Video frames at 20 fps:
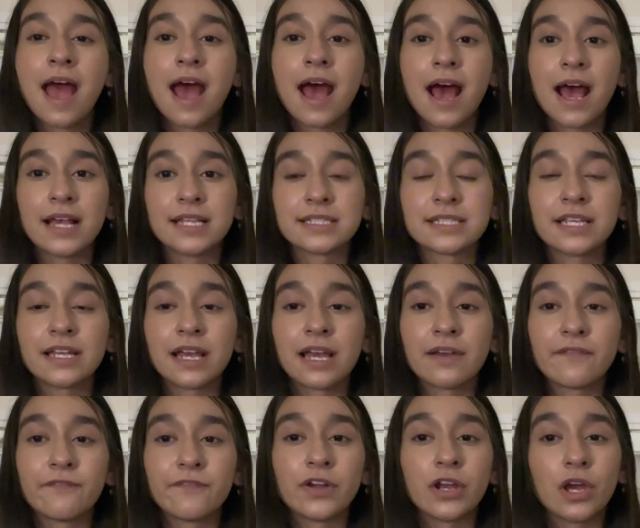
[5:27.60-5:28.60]
asking
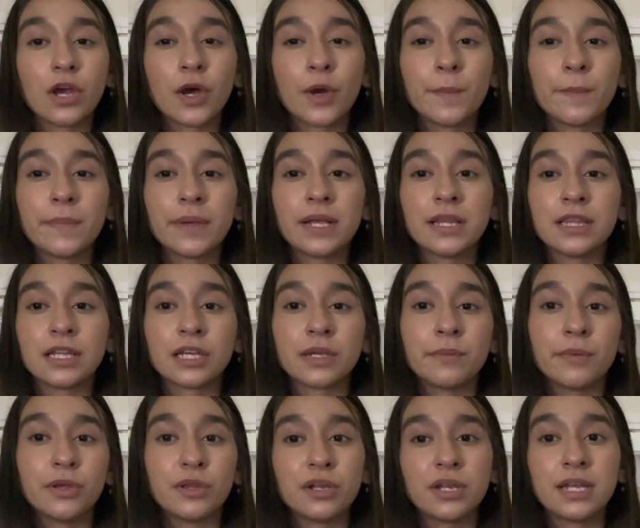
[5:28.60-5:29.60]
for help in the
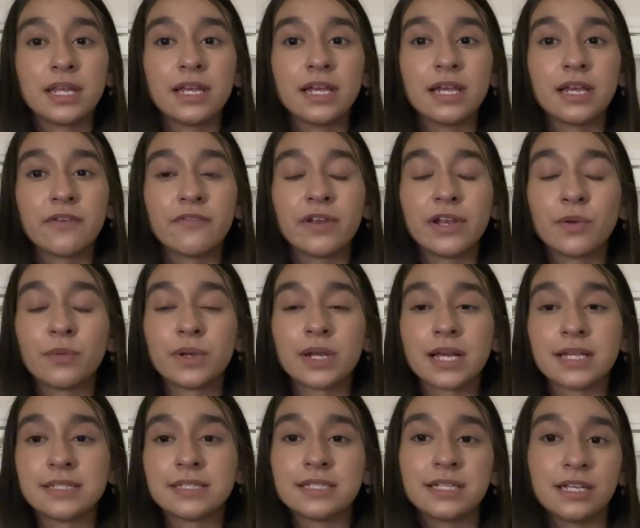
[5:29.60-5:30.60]
community if anyone
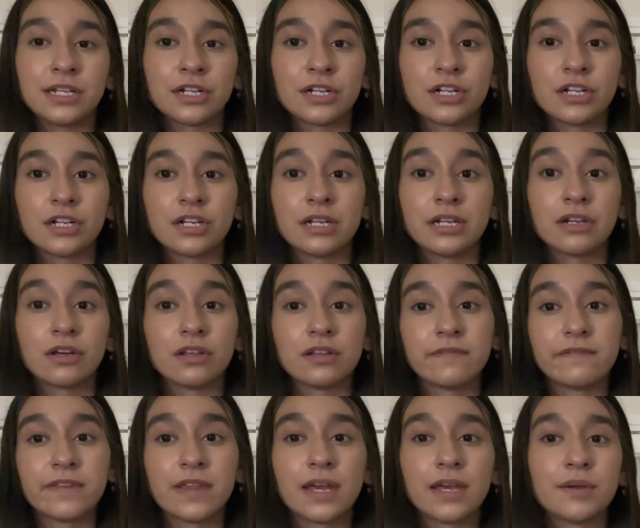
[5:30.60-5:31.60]
had seen her and all
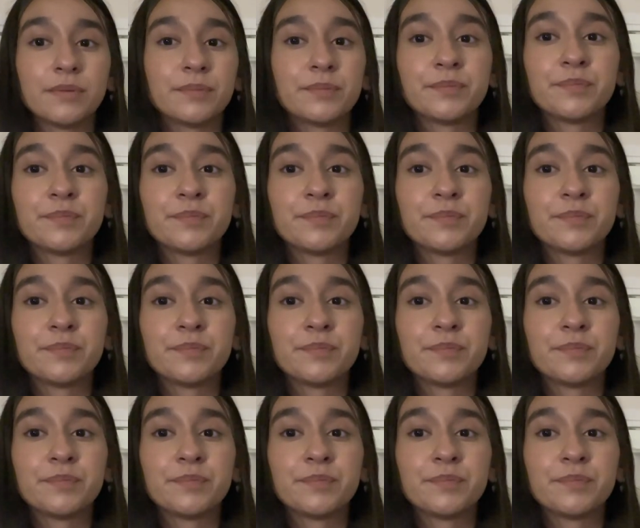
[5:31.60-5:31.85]
of that.